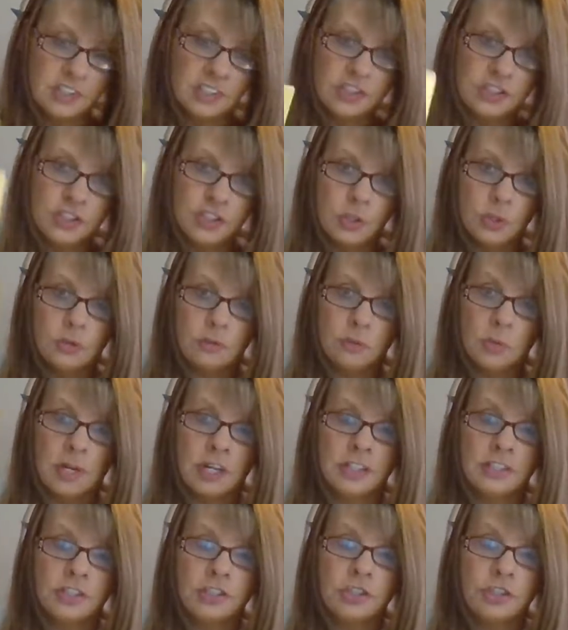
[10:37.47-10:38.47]
Two of
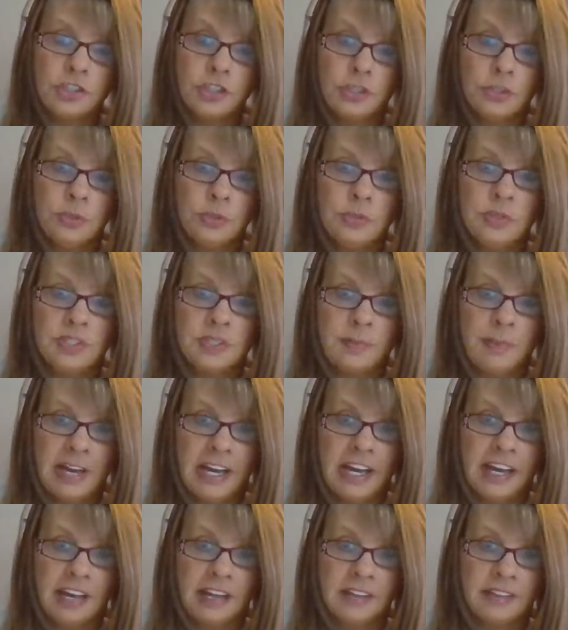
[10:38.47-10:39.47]
Wands, choose the
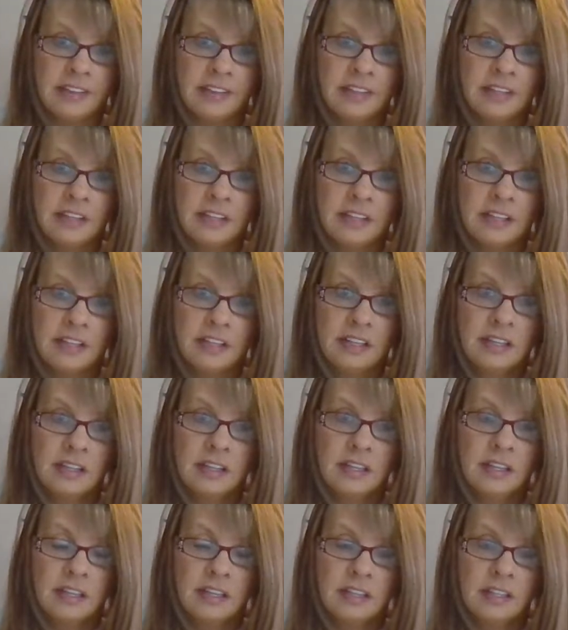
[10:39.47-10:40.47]
path.
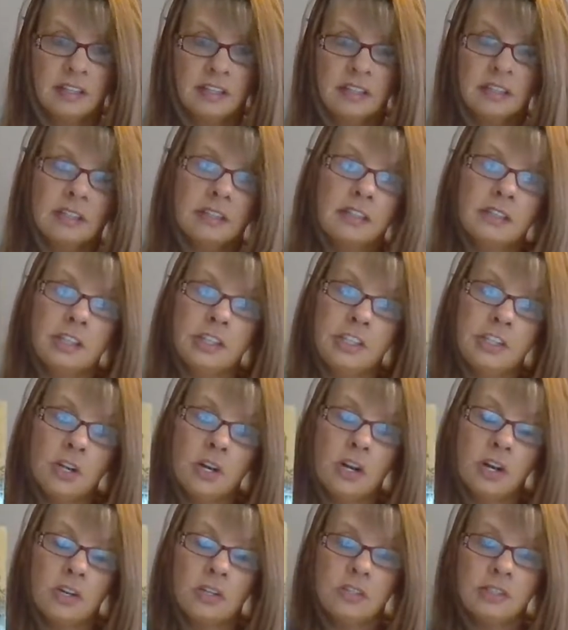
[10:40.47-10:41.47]
Let your
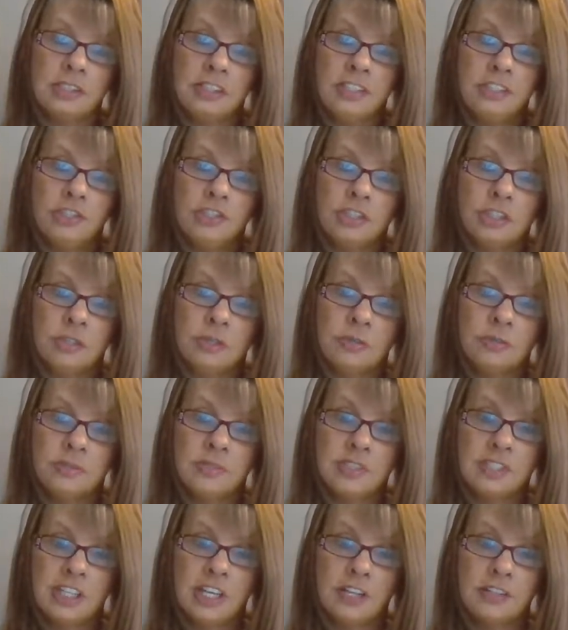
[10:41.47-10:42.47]
heart lead you.
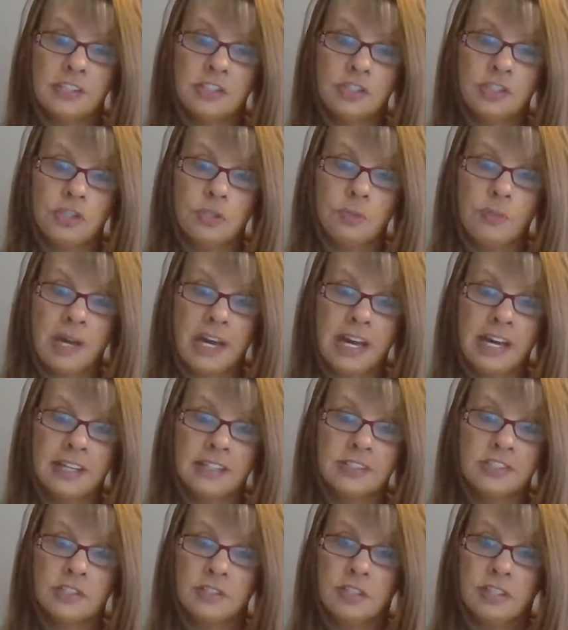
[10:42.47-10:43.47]
See how there's two
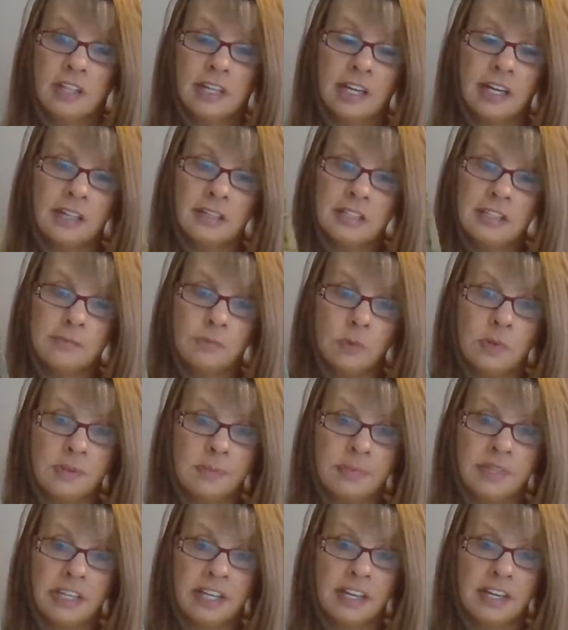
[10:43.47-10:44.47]
paths? You got to leave one
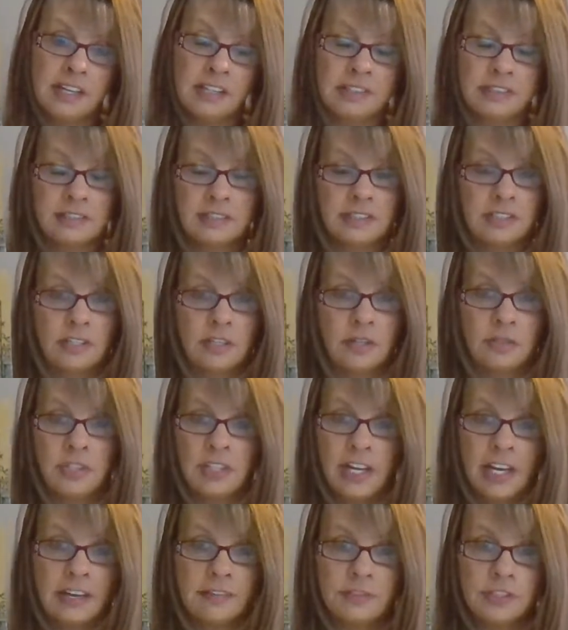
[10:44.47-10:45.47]
behind, so you
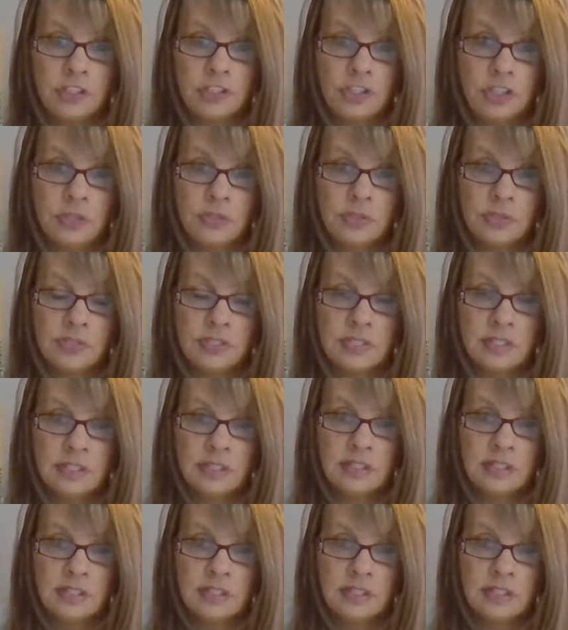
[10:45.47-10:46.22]
have to choose.